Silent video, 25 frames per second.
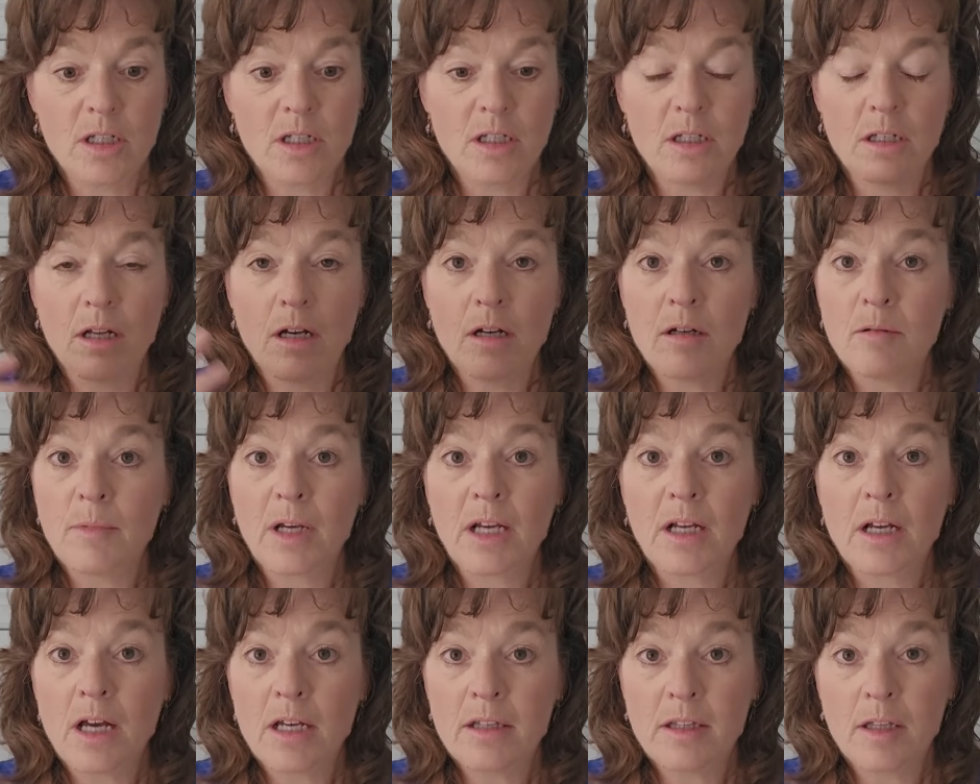And oh
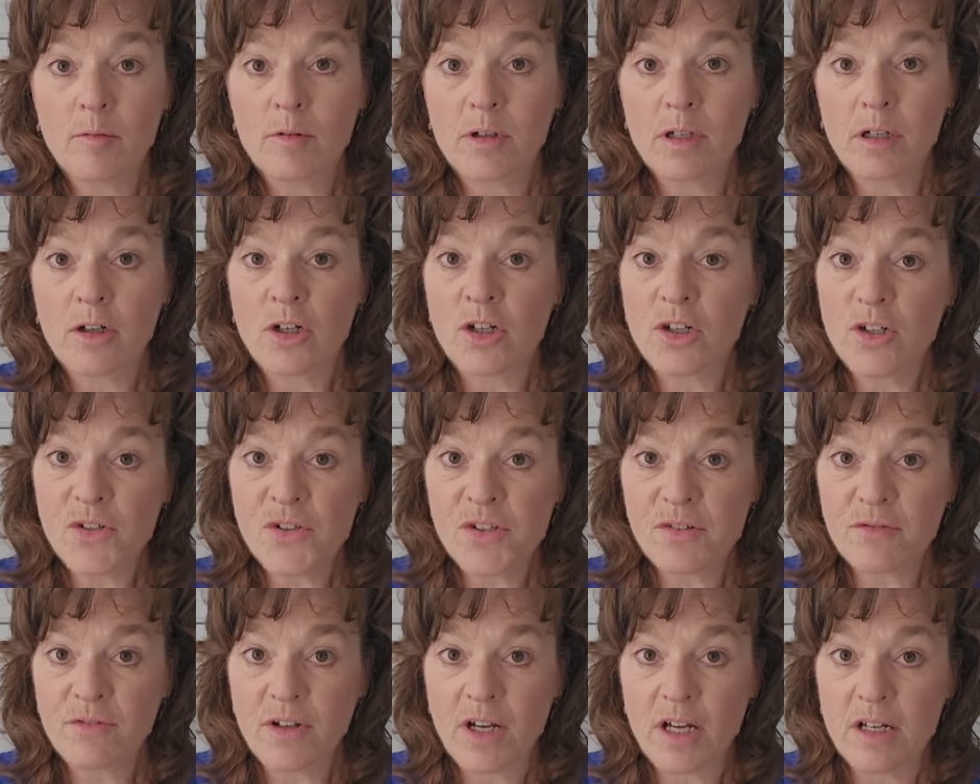my God, they want to
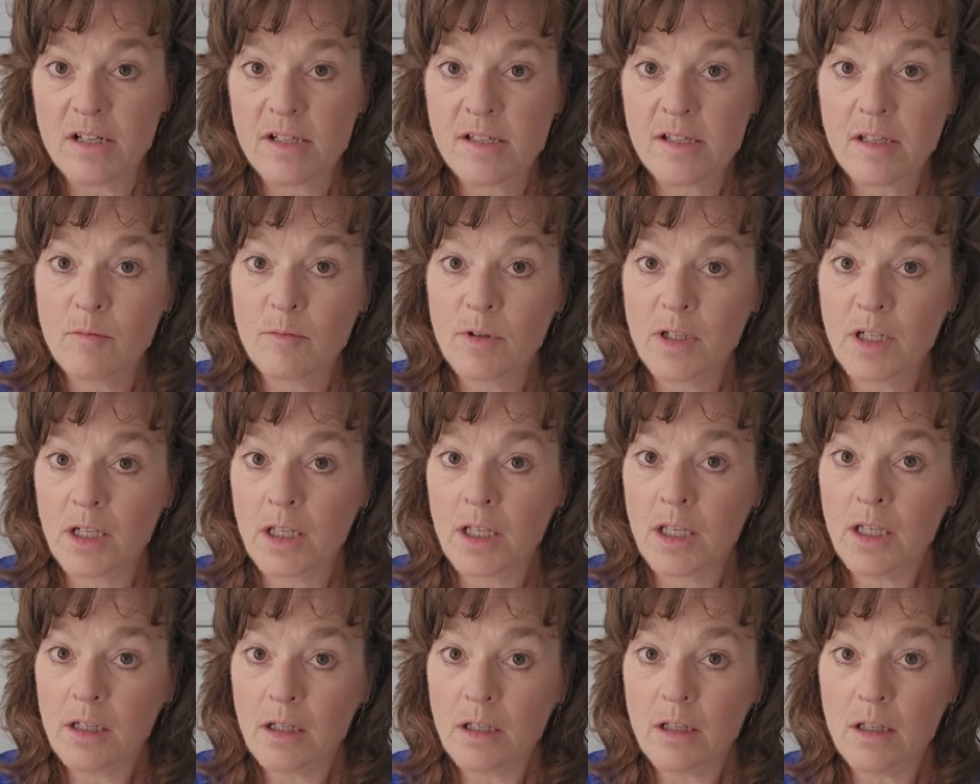crucify us. They want
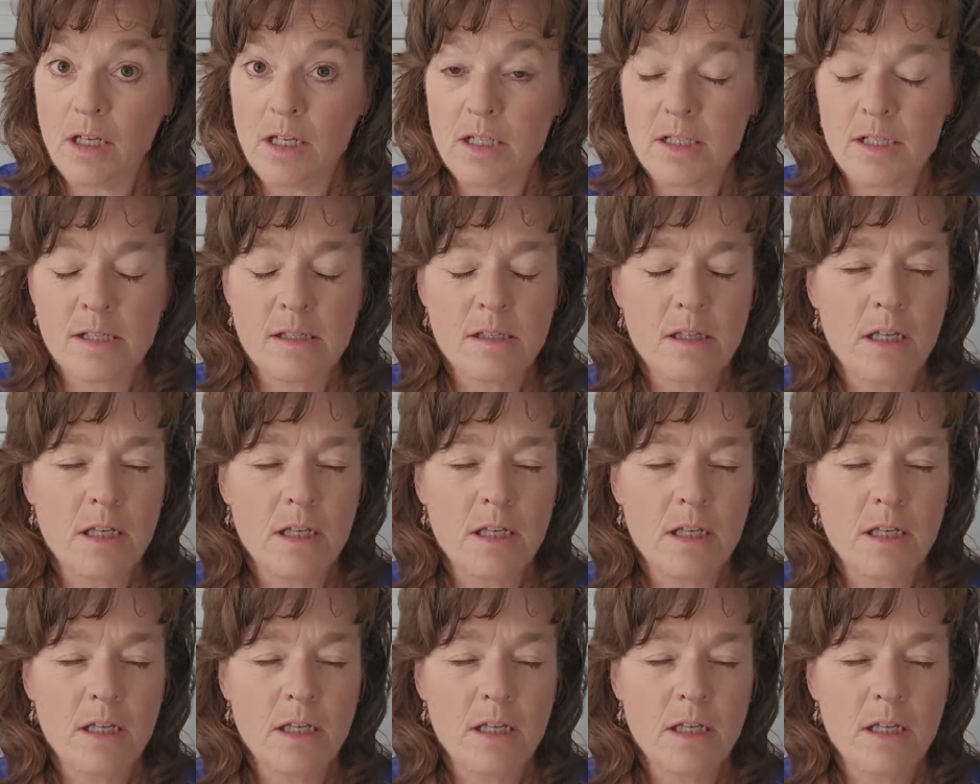to kill us.